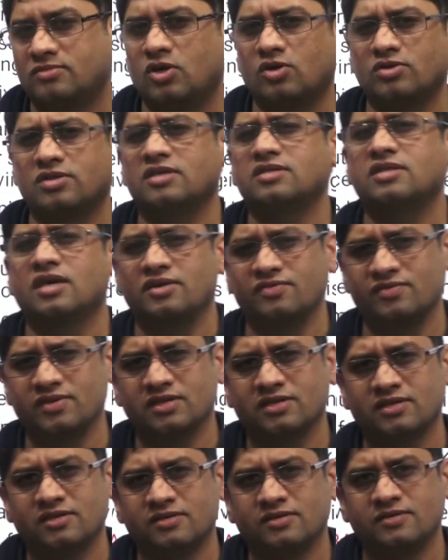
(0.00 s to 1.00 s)
don't think that
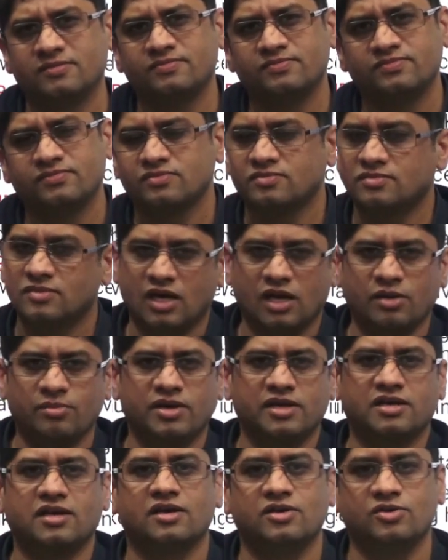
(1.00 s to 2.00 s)
way.
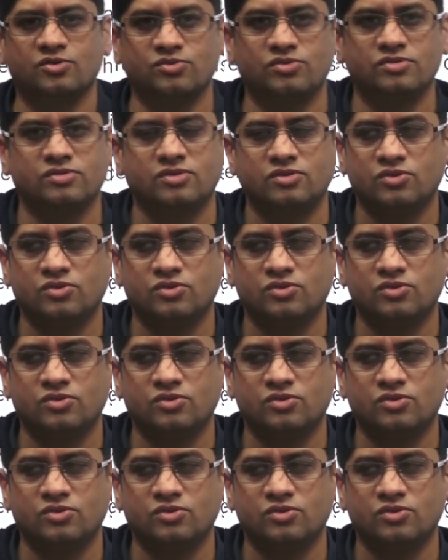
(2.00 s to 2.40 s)
Anybody can do.